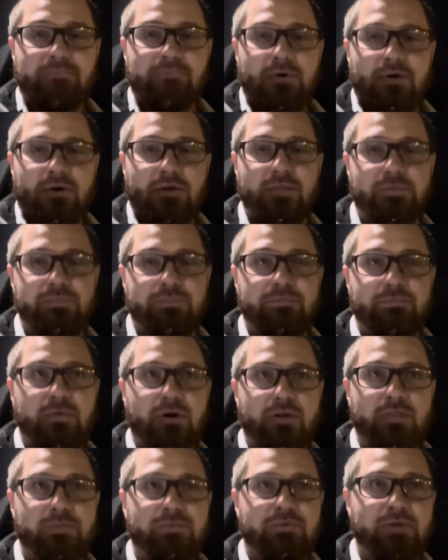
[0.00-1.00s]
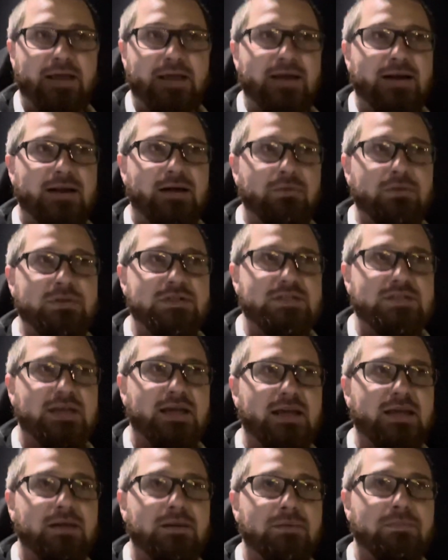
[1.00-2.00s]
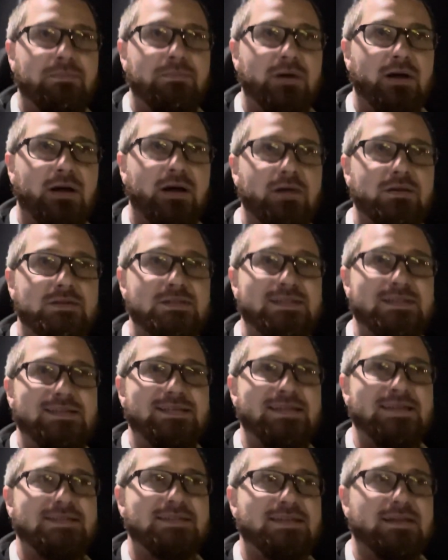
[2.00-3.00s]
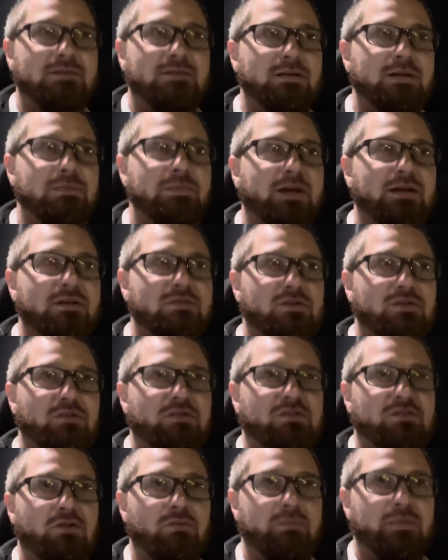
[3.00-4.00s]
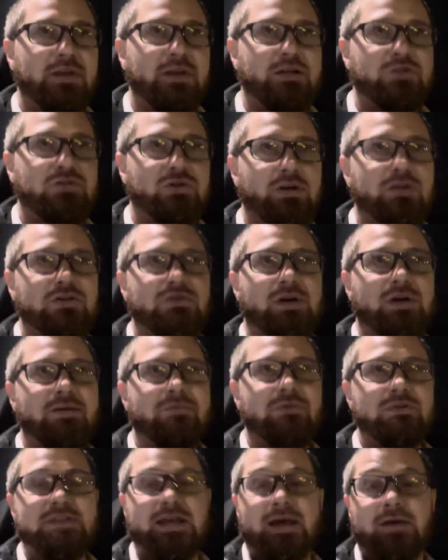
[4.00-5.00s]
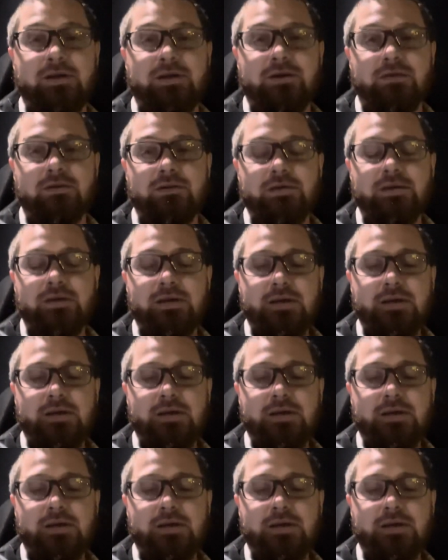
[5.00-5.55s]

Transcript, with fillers: on the on the planet, I would say, uh, statistically, because there's so many truck drivers out here